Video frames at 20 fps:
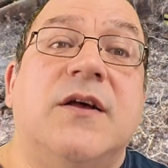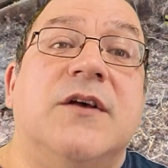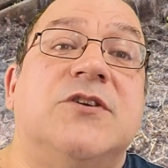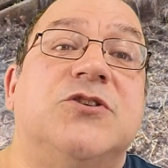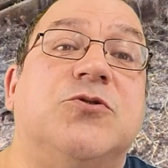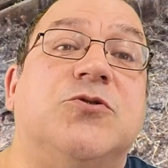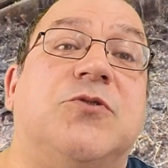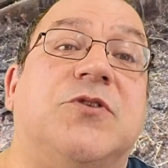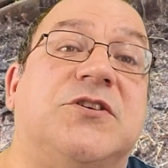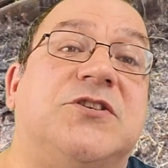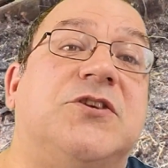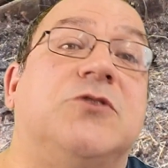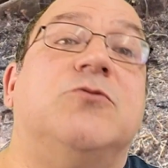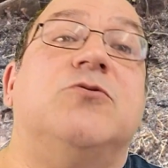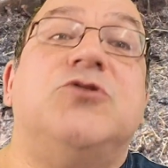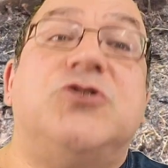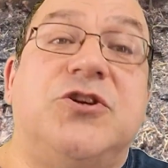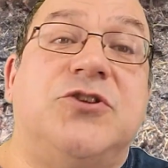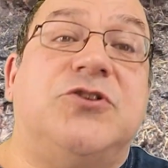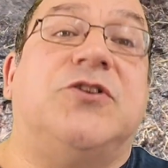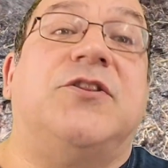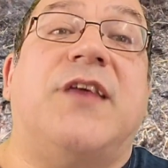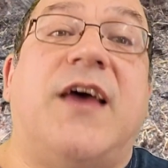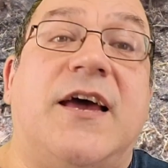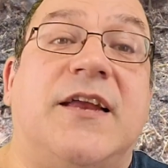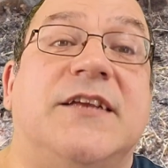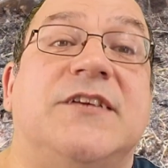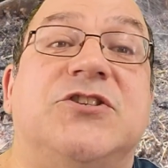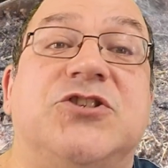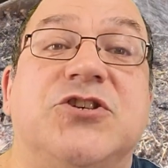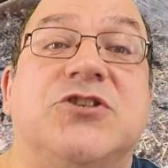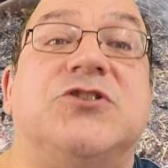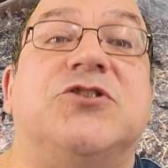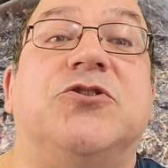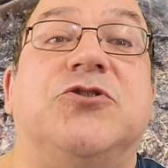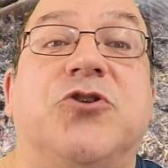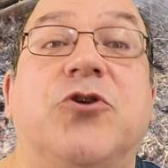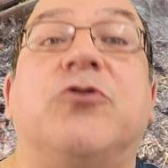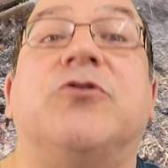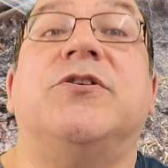So the solution to that is just to
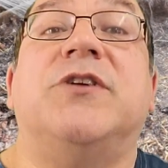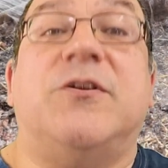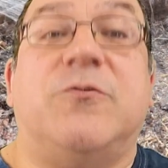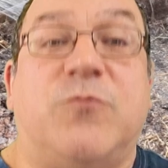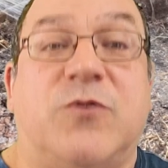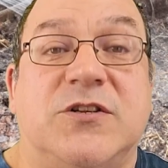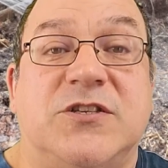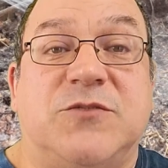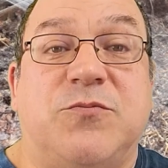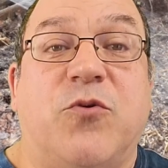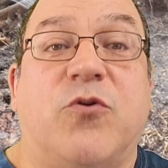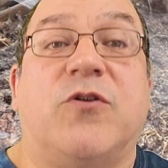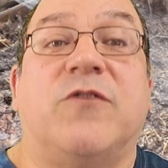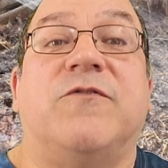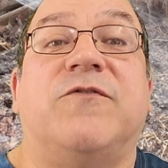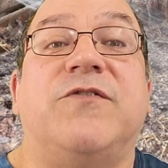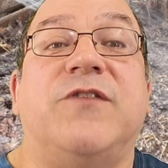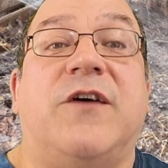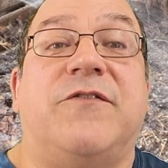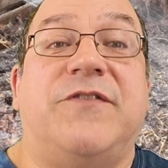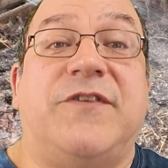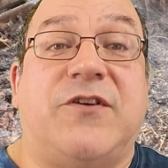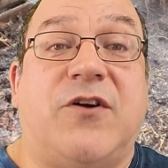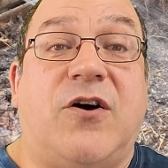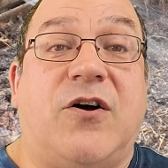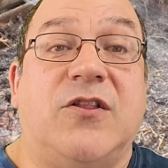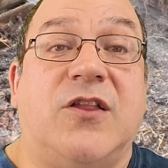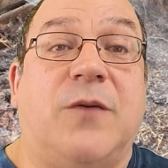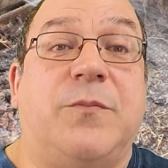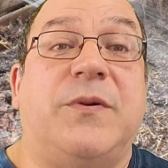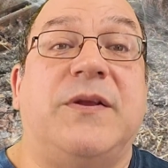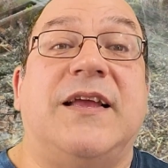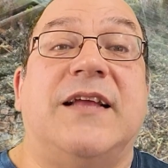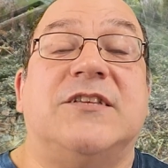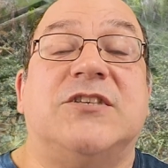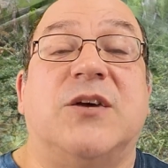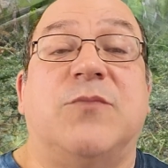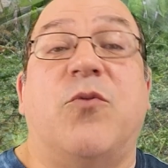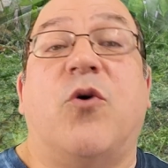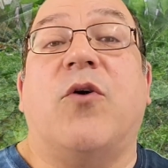turn it once more and fluff it all up and get
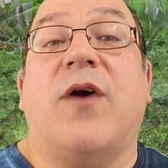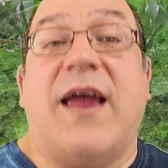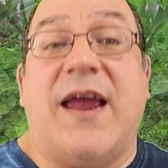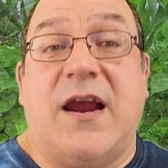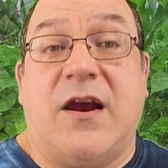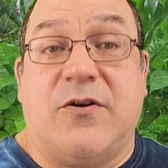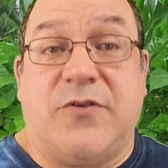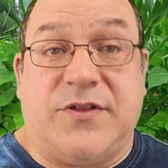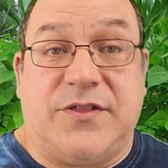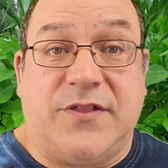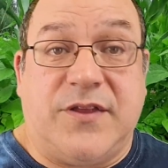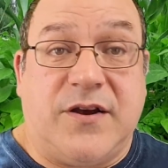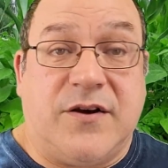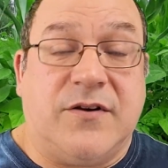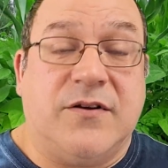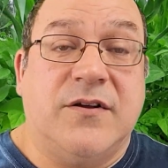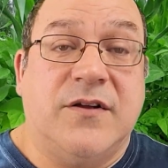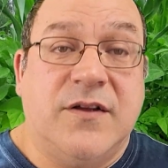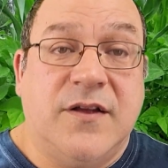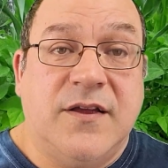some more air in there.